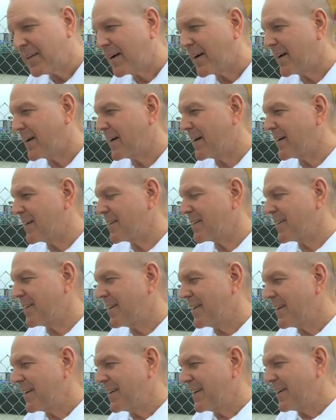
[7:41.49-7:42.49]
Uh,
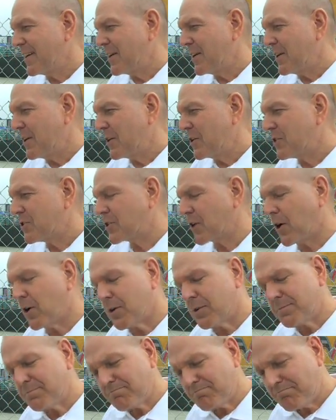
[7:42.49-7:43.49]

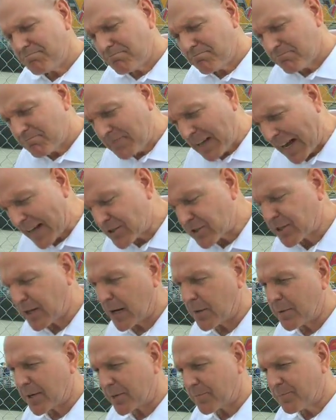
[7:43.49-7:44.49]
so that's
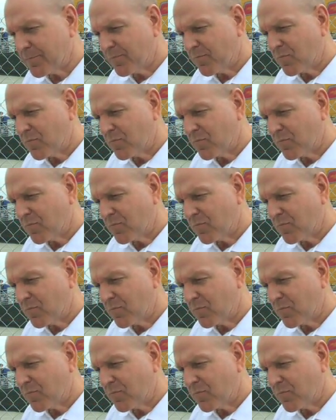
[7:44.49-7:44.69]
coming.